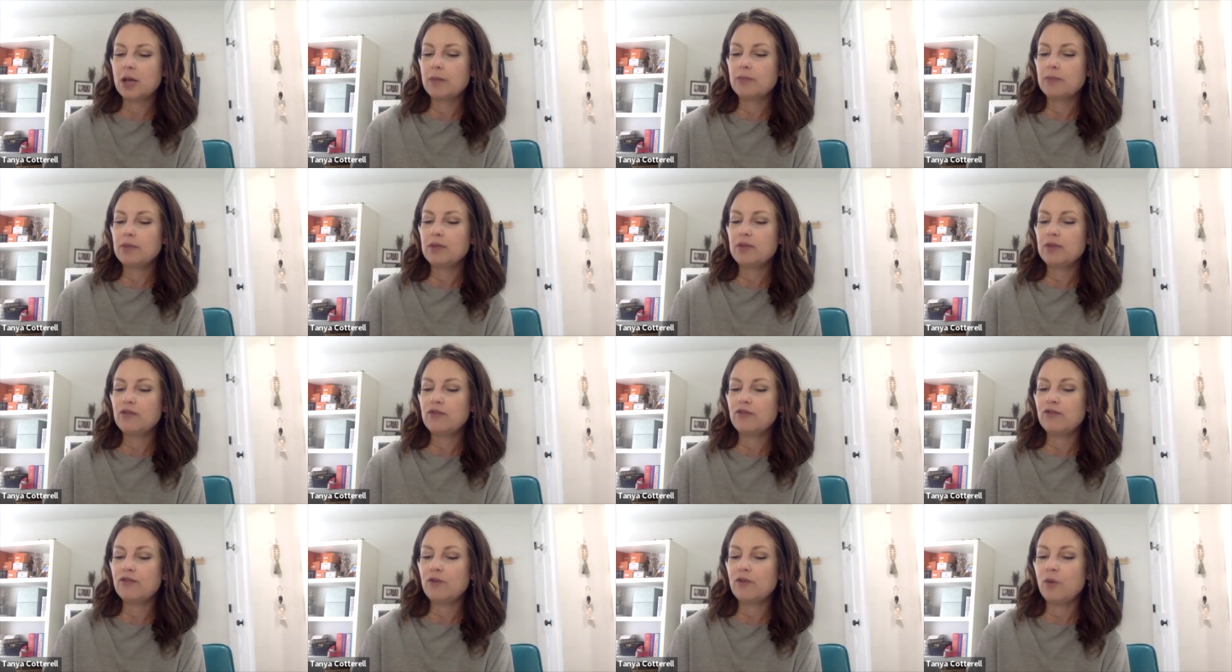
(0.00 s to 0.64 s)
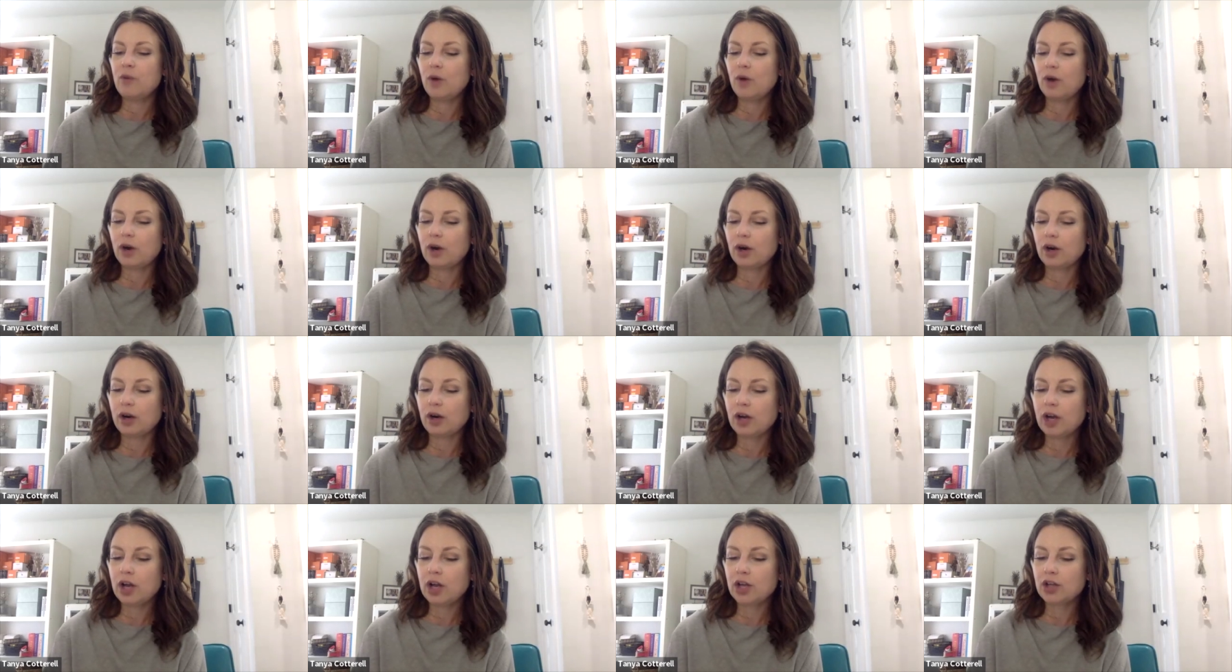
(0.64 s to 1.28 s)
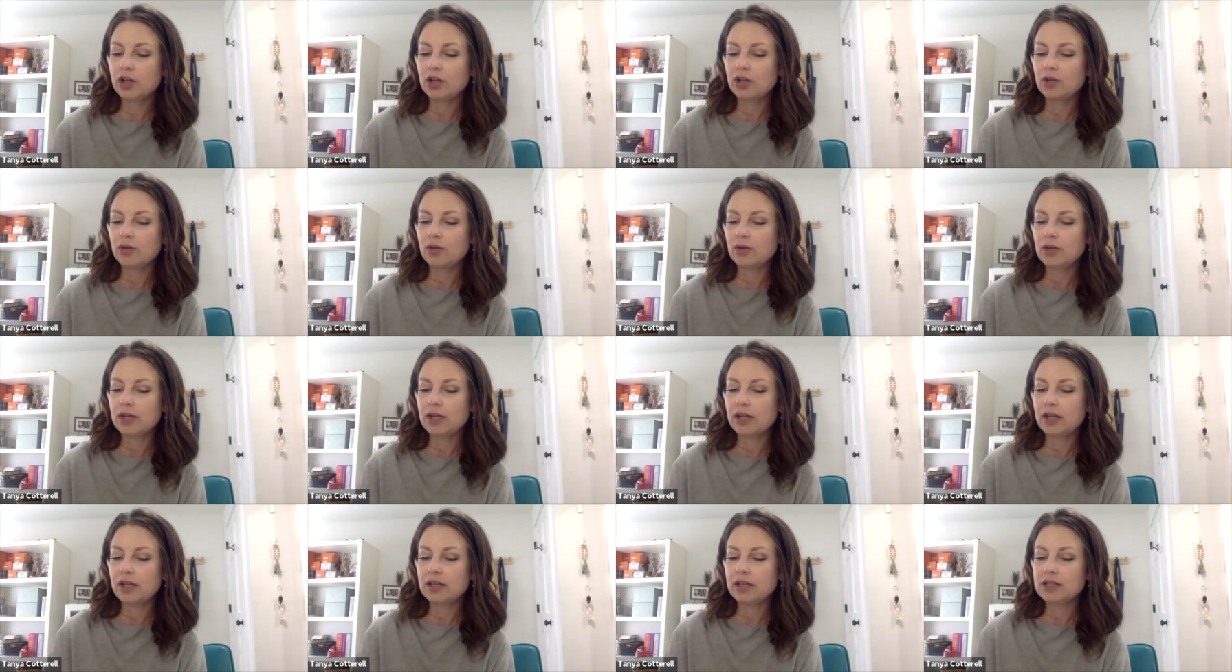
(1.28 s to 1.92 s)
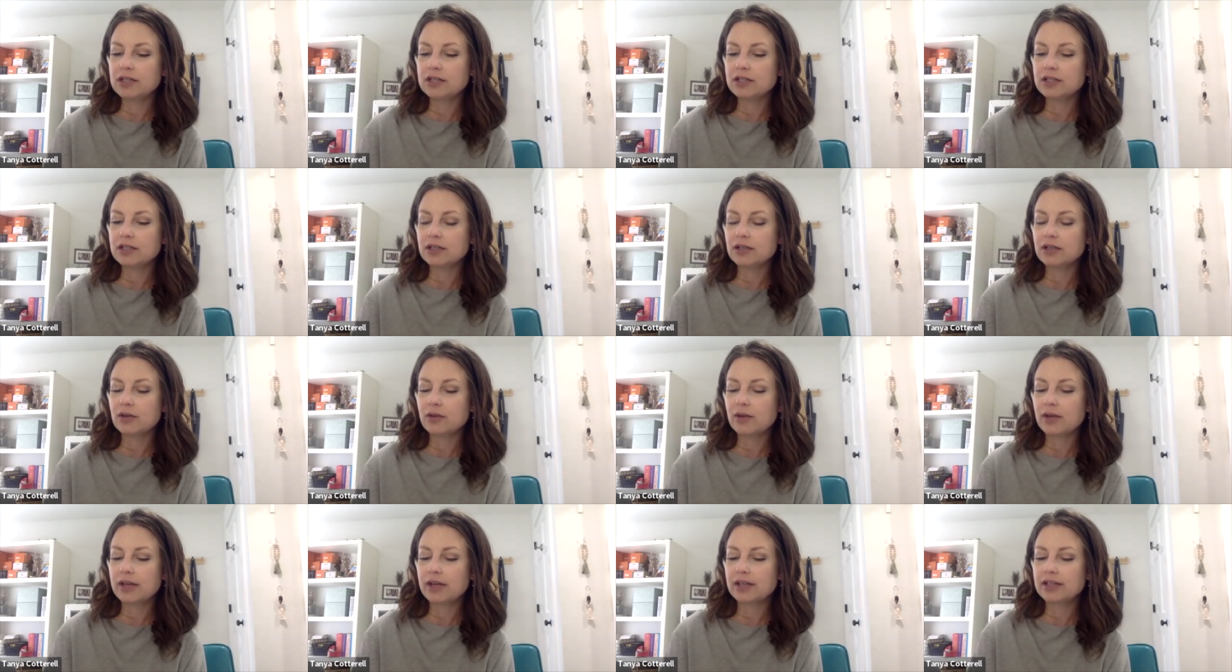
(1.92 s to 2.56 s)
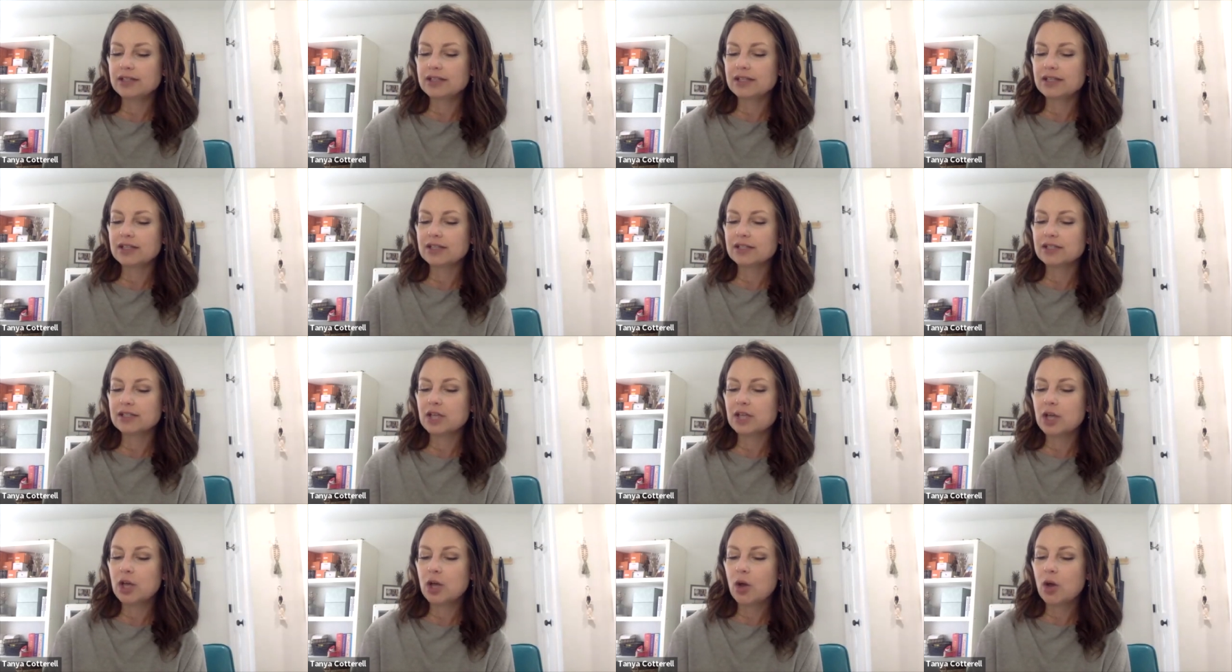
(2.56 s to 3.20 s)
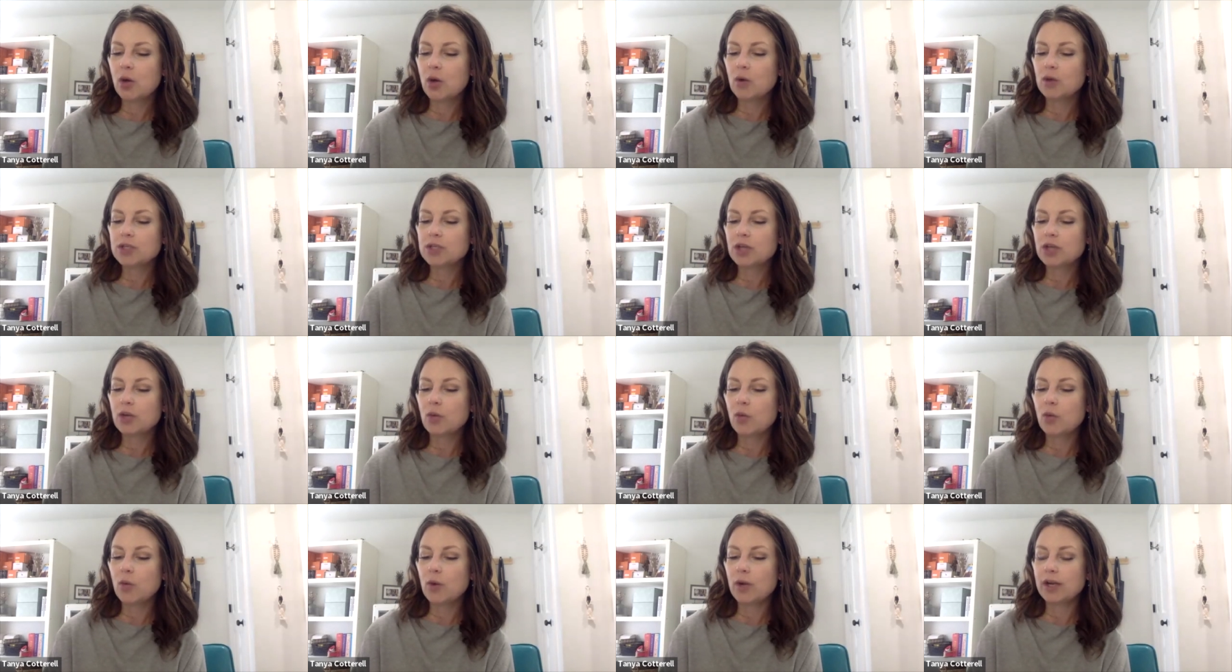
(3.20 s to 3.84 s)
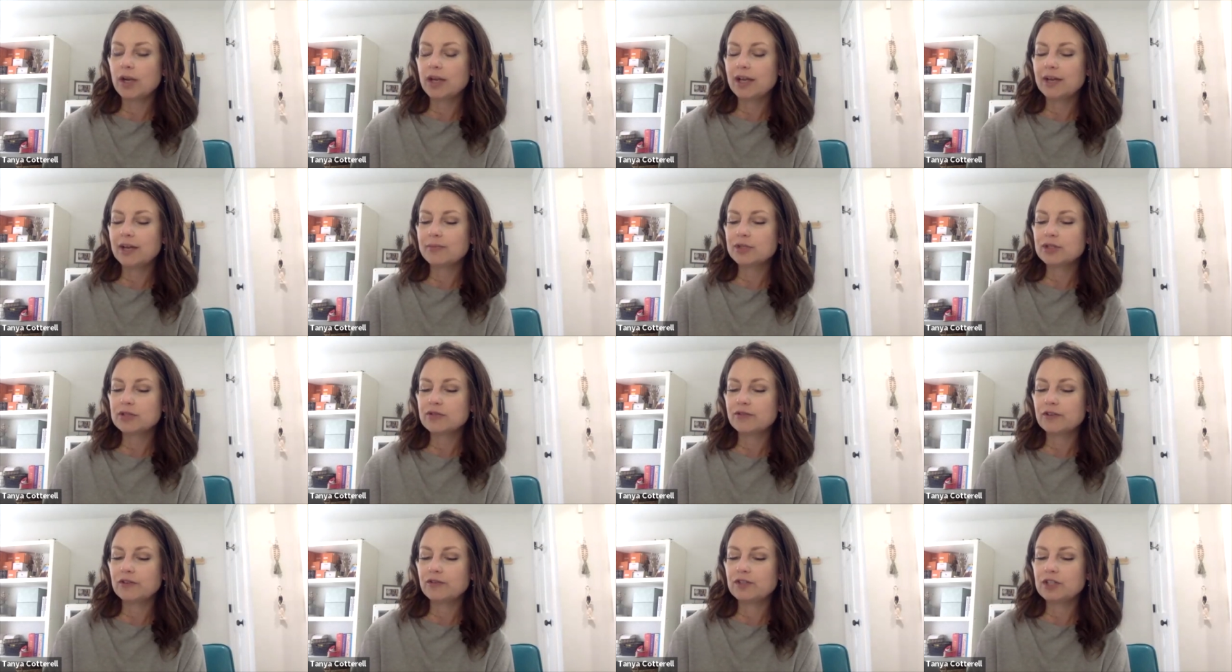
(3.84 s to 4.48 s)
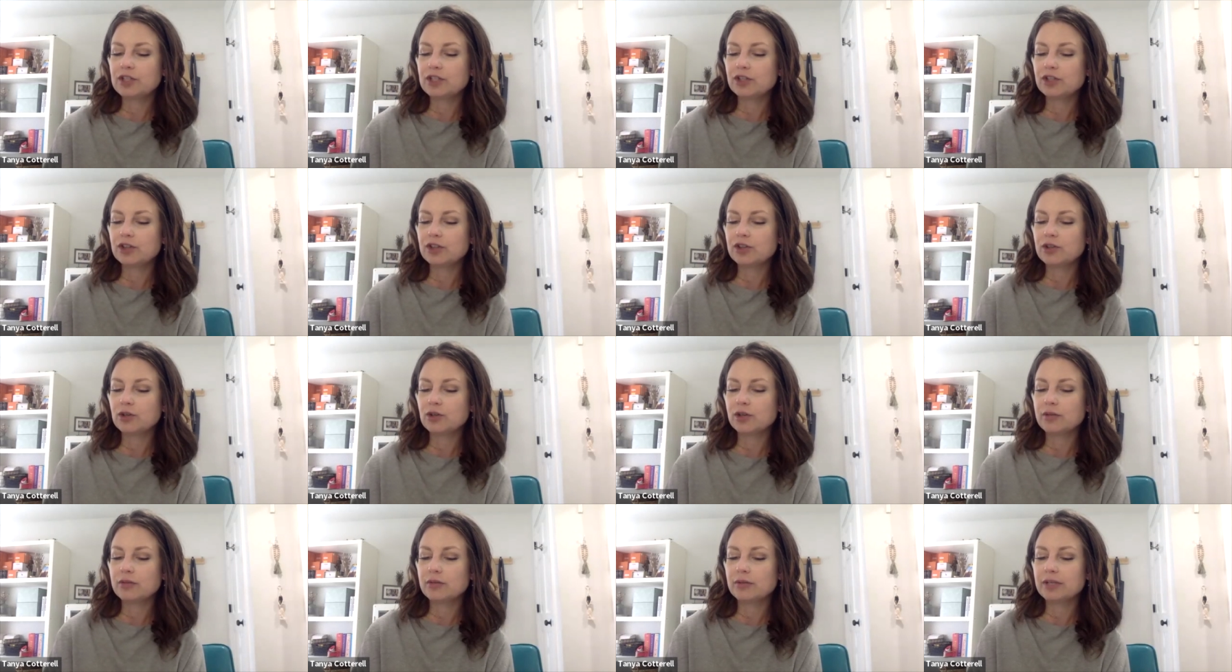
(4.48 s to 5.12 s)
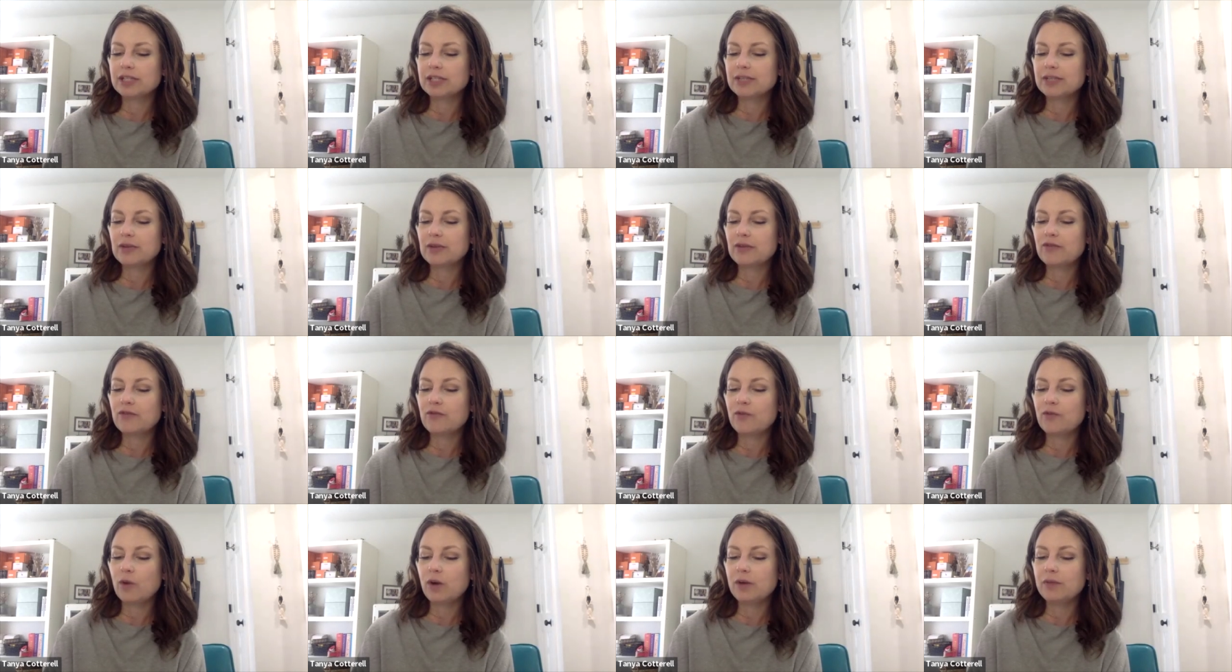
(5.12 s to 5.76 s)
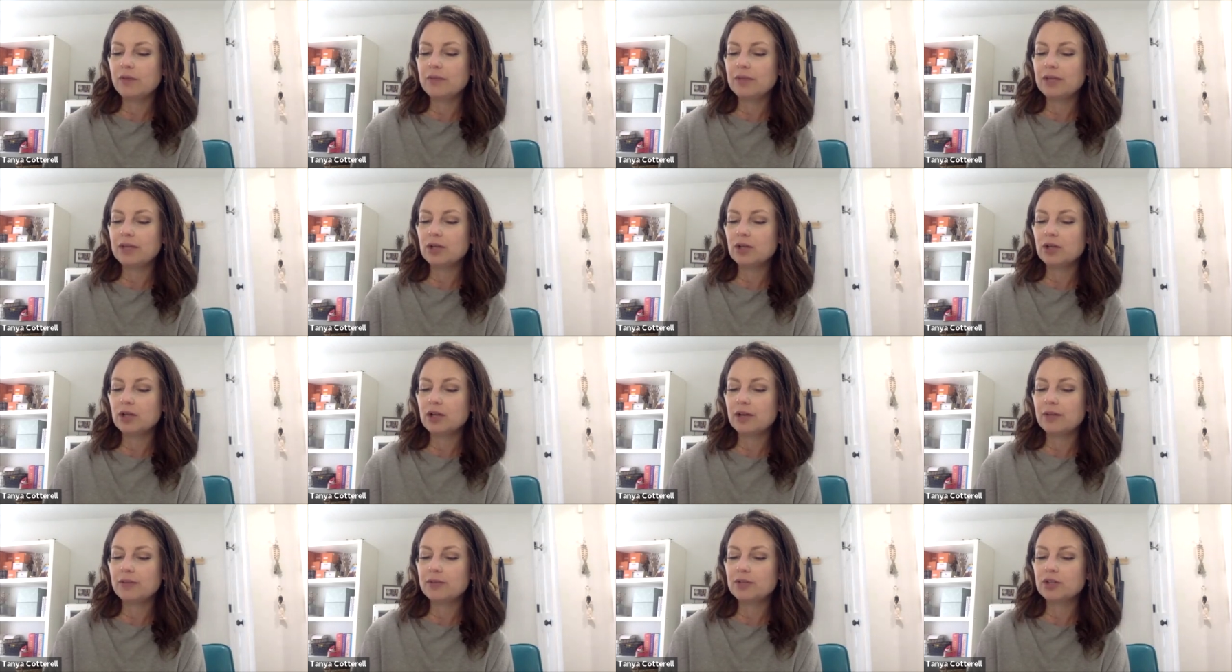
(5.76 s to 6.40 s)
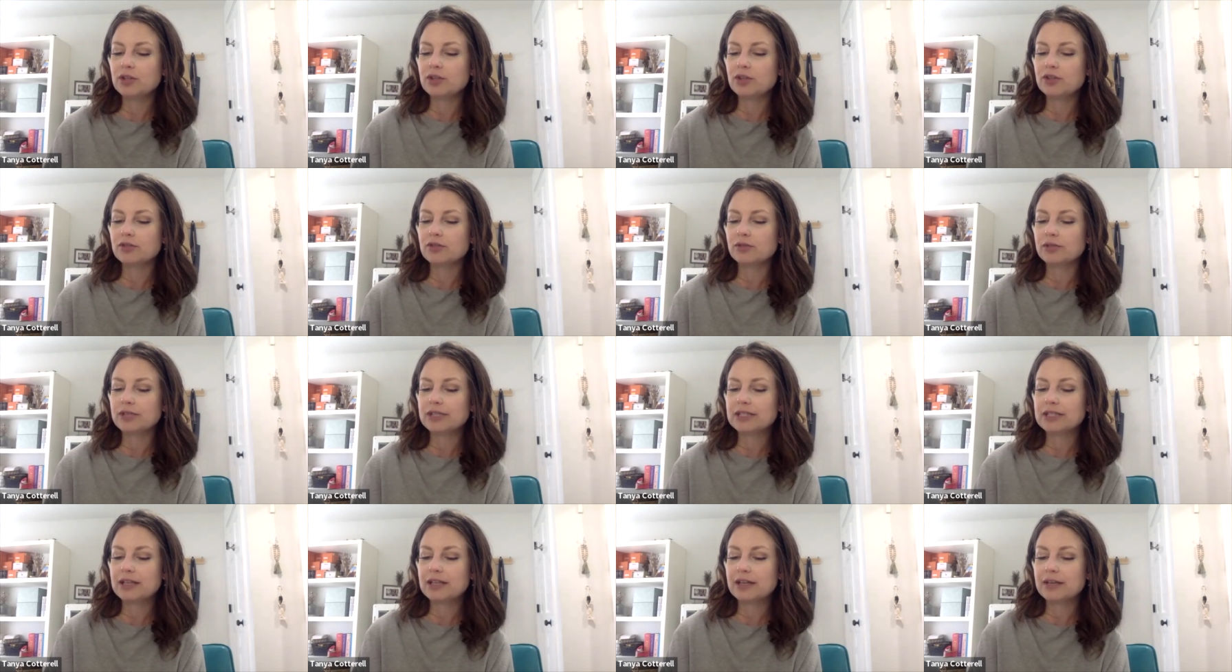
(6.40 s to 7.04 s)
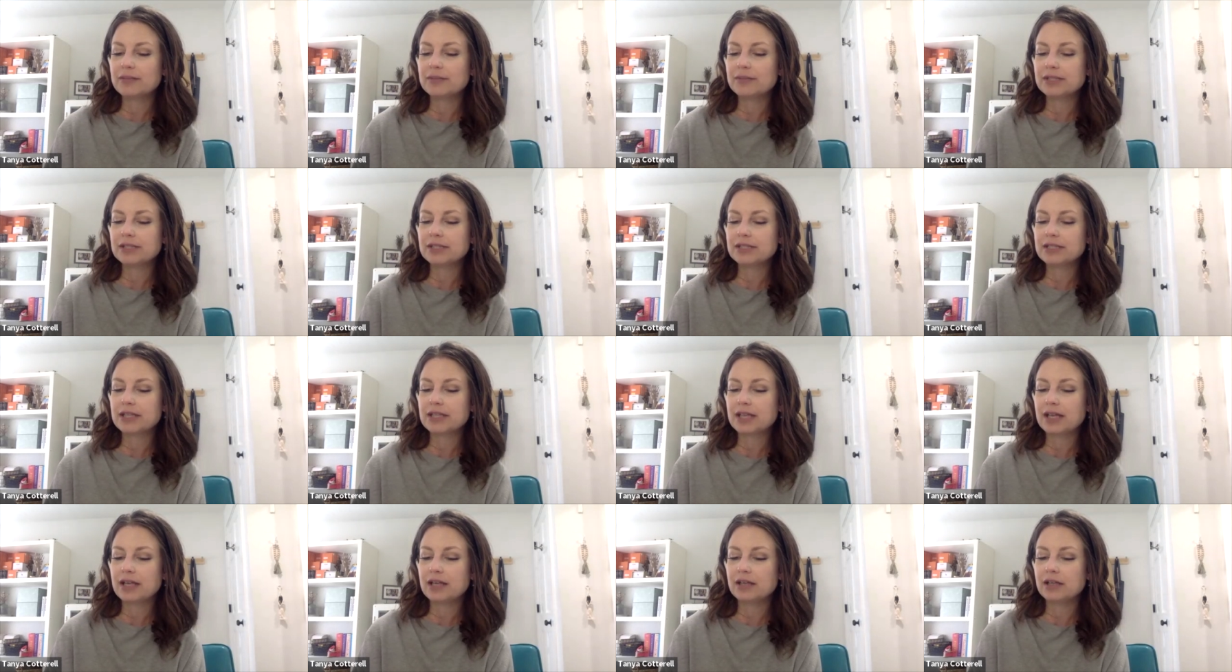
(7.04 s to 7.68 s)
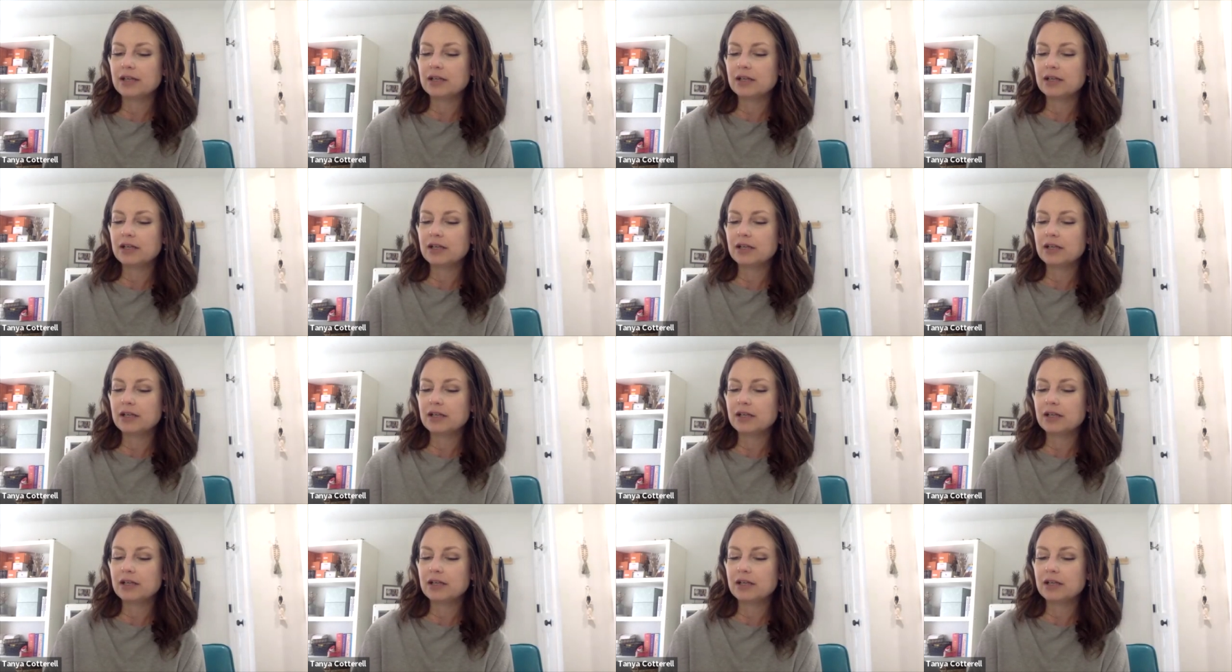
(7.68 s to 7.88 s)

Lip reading: before you eat. Okay, it says take one capsule 15 to 30 minutes before a meal up to 3 times a day.